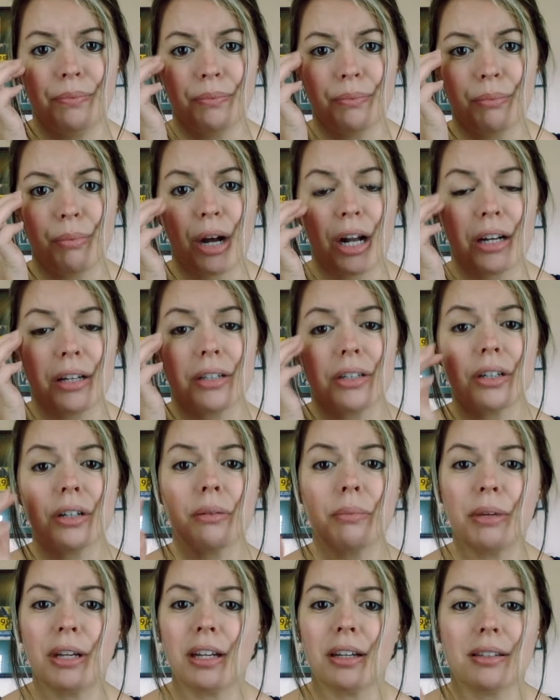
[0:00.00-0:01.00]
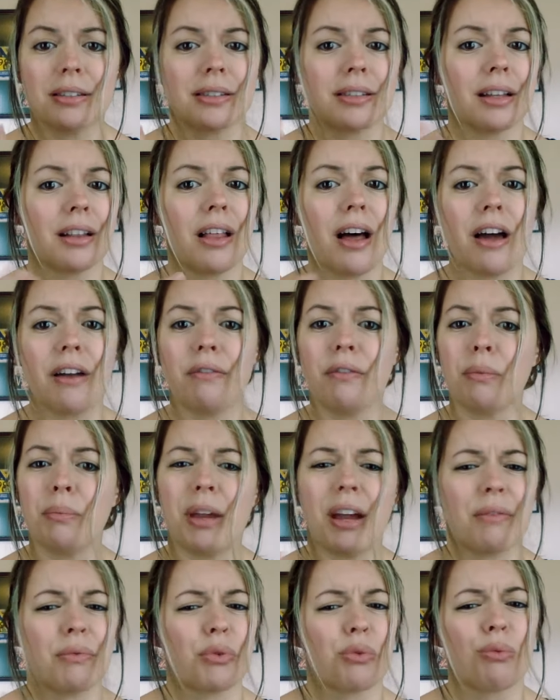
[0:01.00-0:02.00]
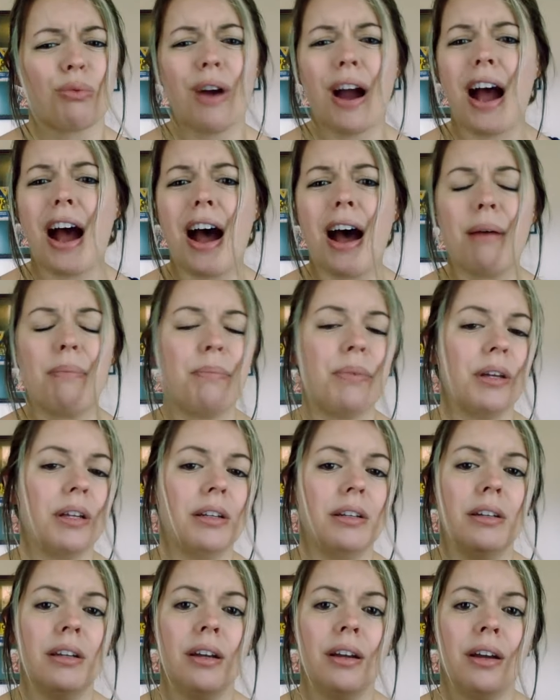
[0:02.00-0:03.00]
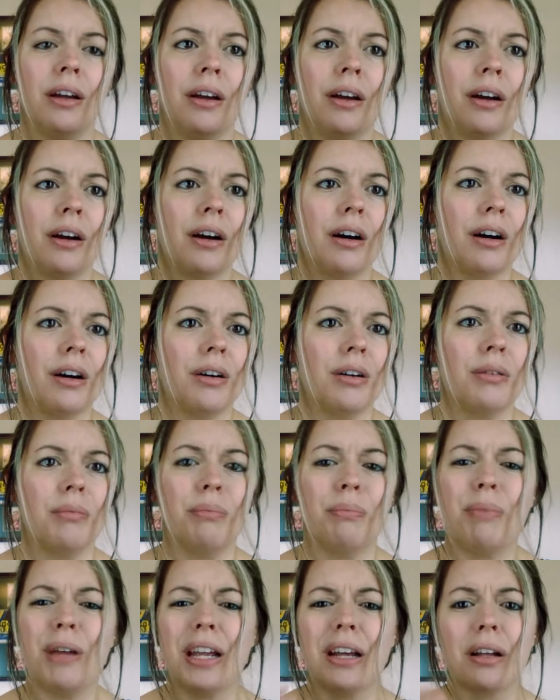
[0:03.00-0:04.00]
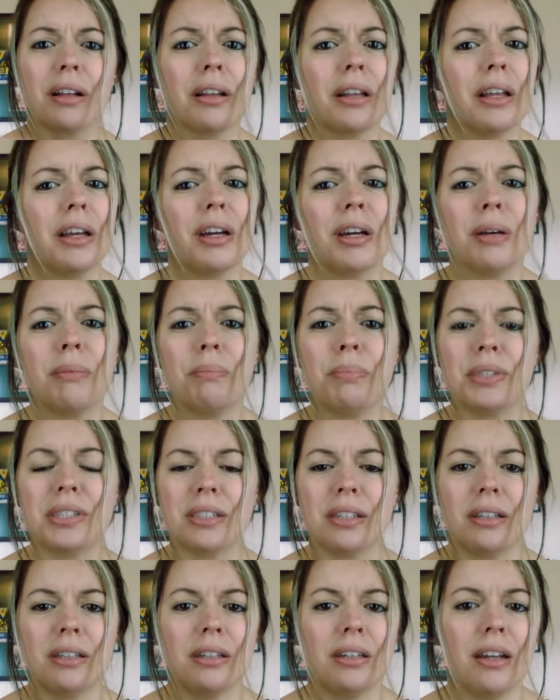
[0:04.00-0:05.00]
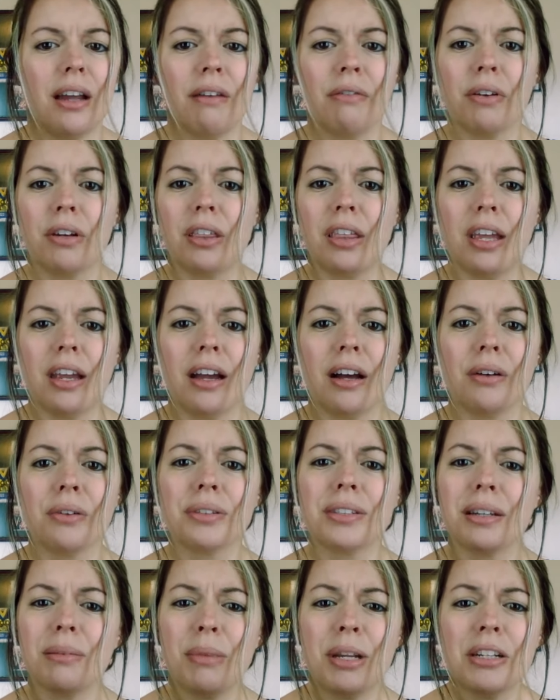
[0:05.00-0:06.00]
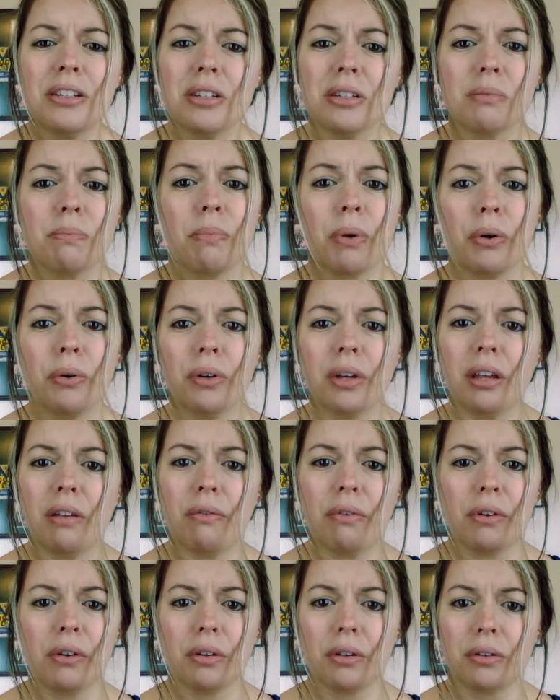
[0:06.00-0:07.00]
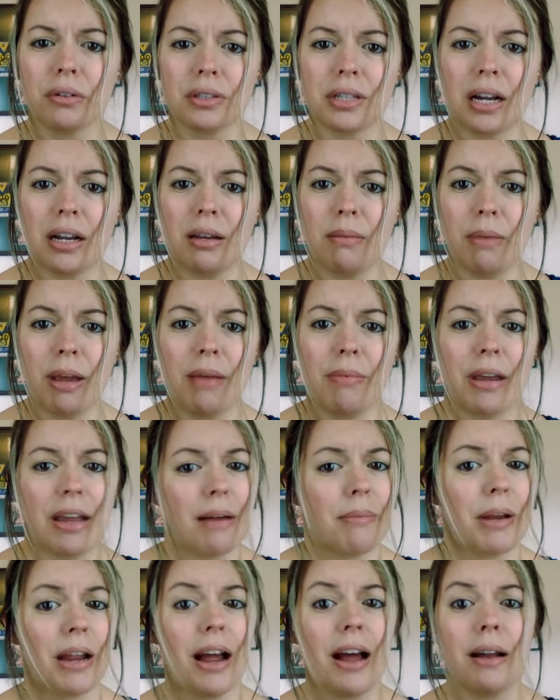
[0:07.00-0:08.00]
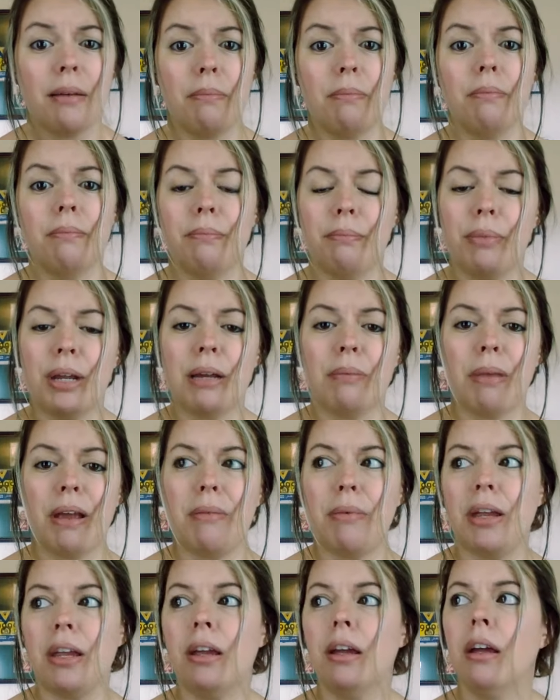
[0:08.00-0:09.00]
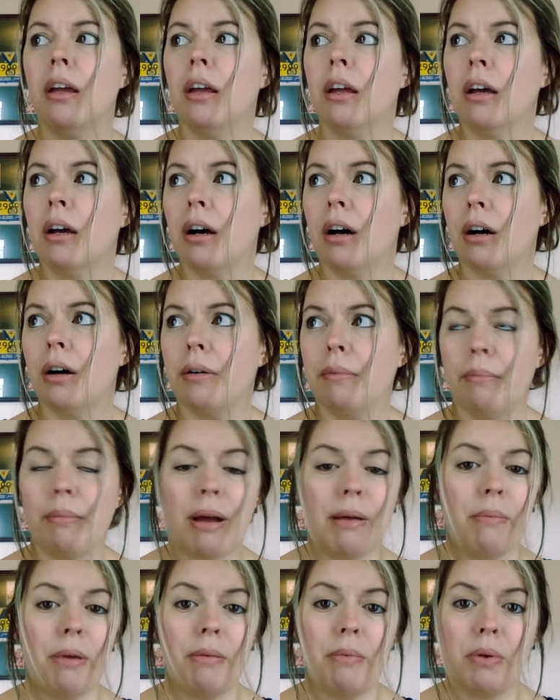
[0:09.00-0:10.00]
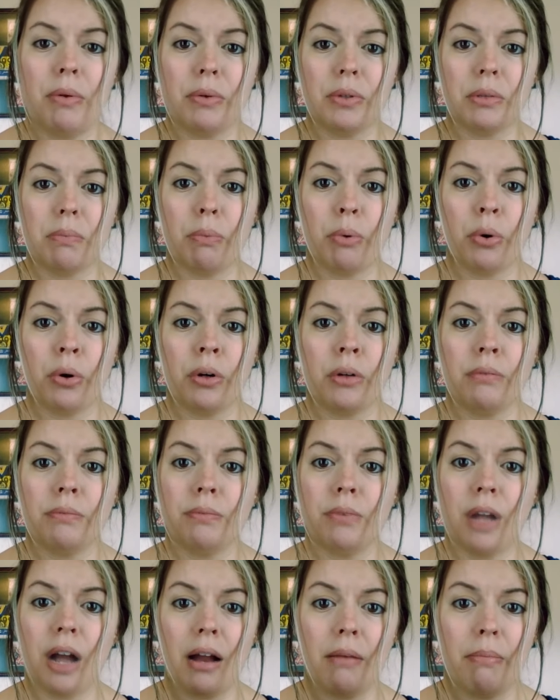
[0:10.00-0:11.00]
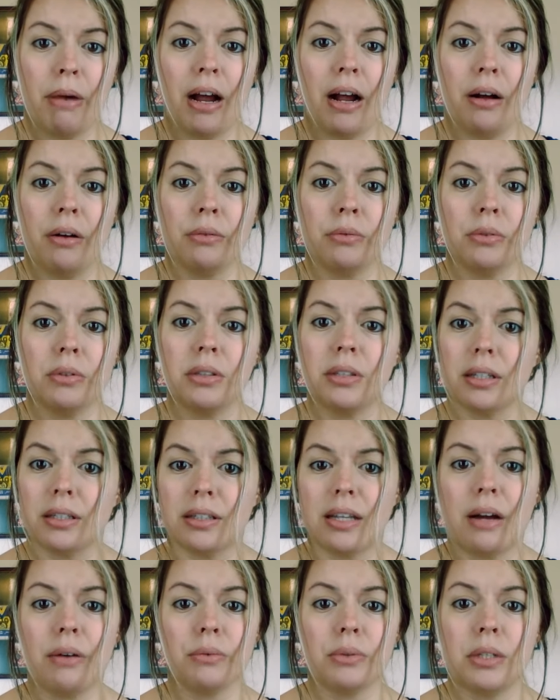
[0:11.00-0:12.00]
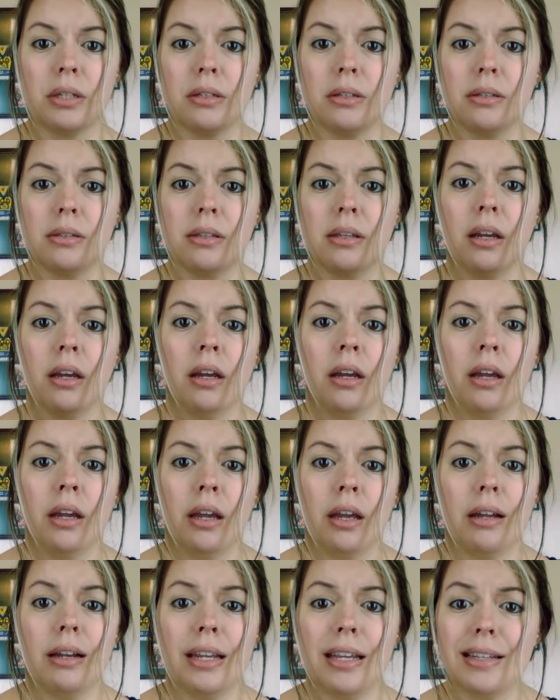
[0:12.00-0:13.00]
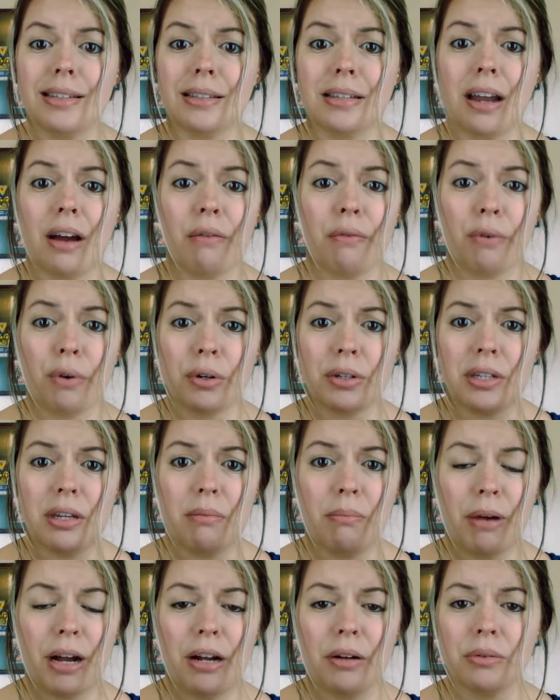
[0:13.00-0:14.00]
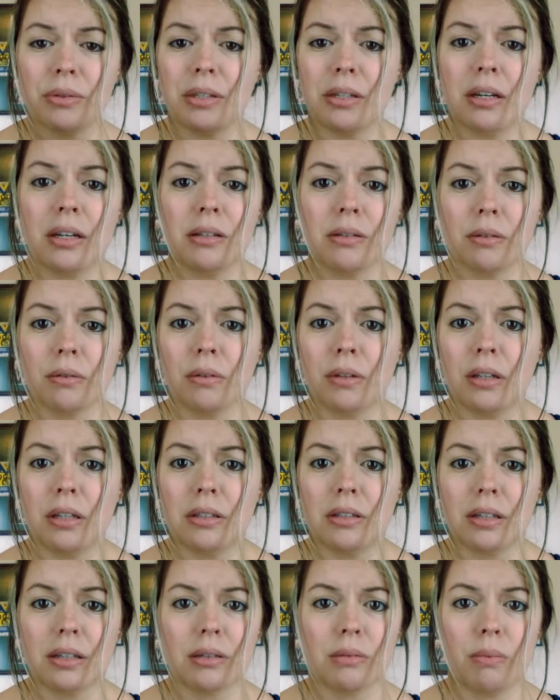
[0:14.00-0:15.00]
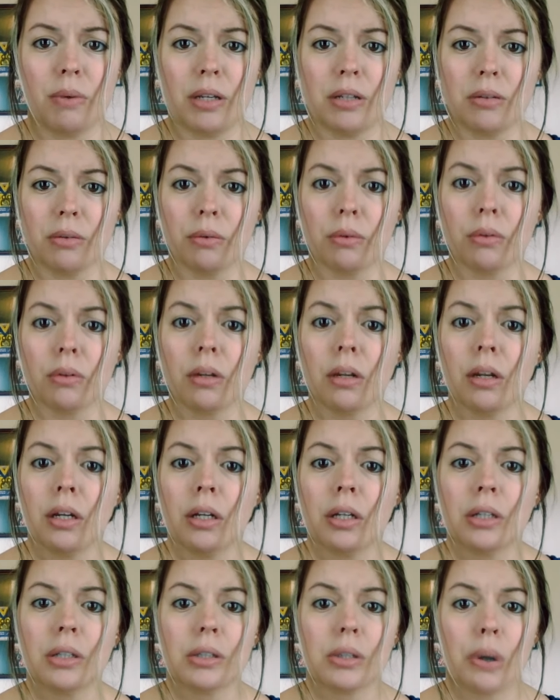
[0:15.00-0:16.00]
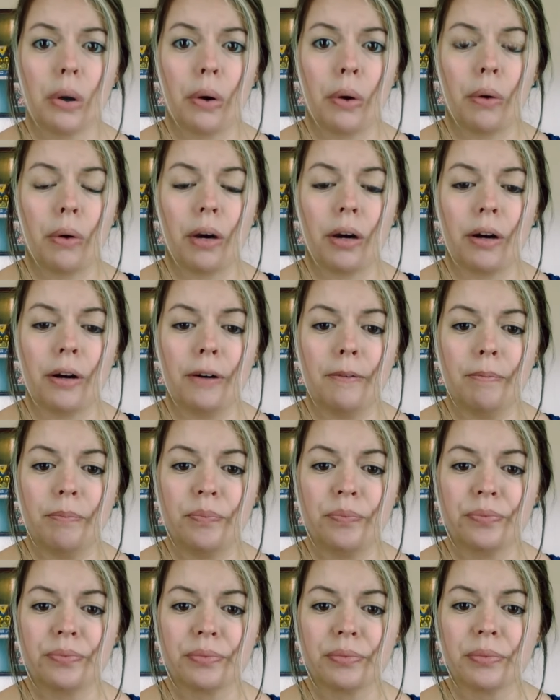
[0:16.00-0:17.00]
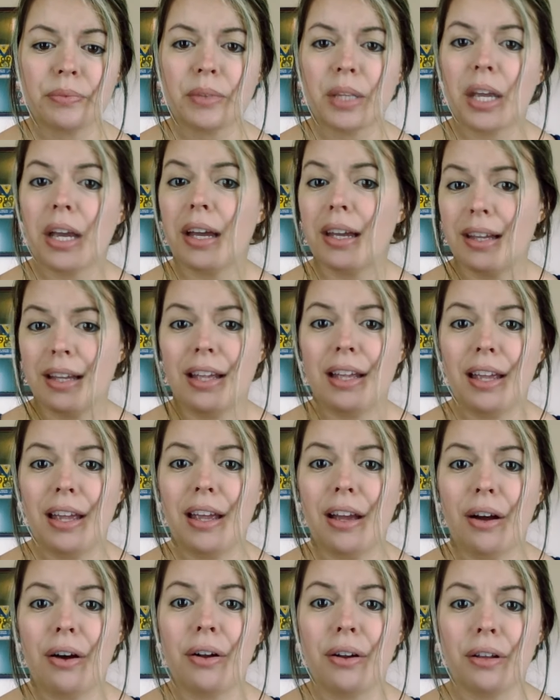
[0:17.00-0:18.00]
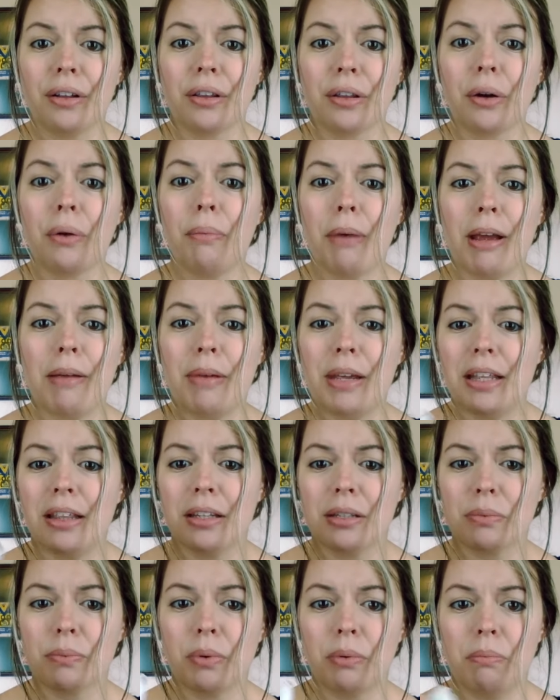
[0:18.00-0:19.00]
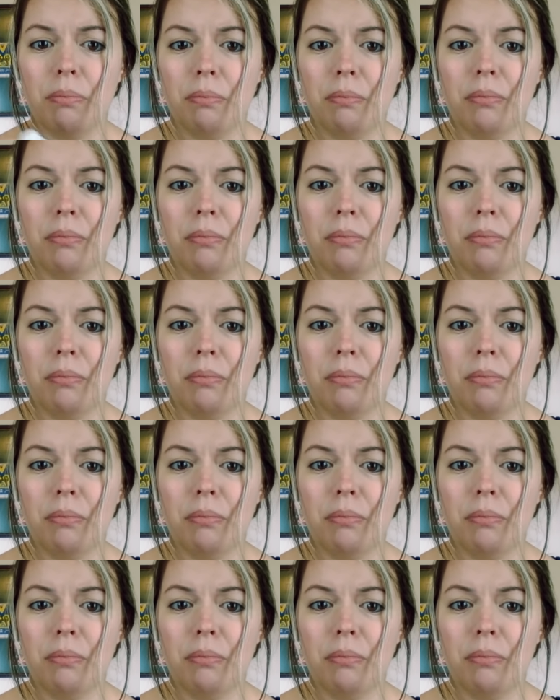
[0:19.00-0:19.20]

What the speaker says: monitor because a lot of them you have to wrap and big clips and everything else. I mean, it's just bulky for a little tiny baby. I mean, I had big baby. My baby was born 9 pounds, 6 ounces, and he's now 14 pounds, and he's only 6 weeks old. So on a little baby, this would